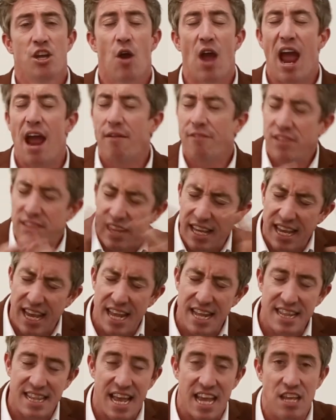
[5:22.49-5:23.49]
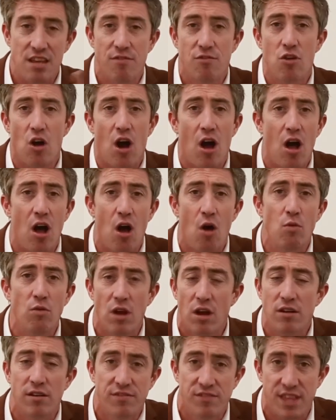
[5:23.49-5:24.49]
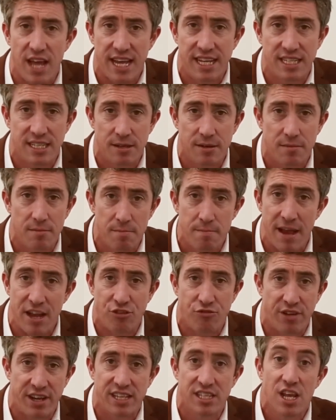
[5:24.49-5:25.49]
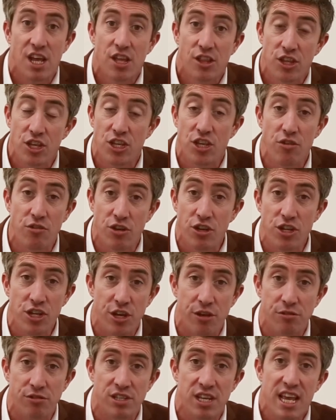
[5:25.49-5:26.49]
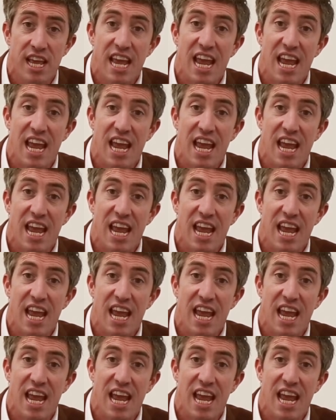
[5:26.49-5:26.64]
Everything in there, you've got a whole load of data metrics that you can use.